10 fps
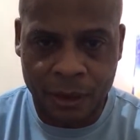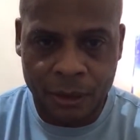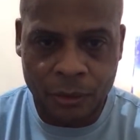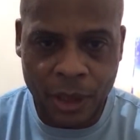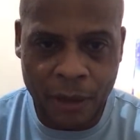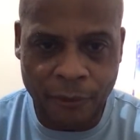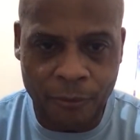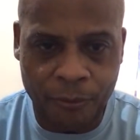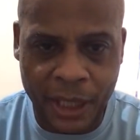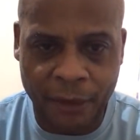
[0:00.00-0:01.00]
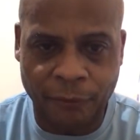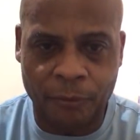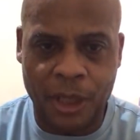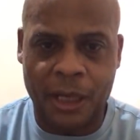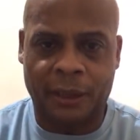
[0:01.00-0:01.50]
Do you have a Bank of
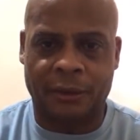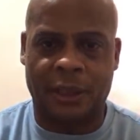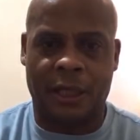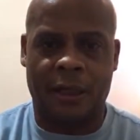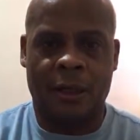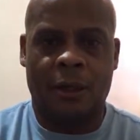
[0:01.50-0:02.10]
America there?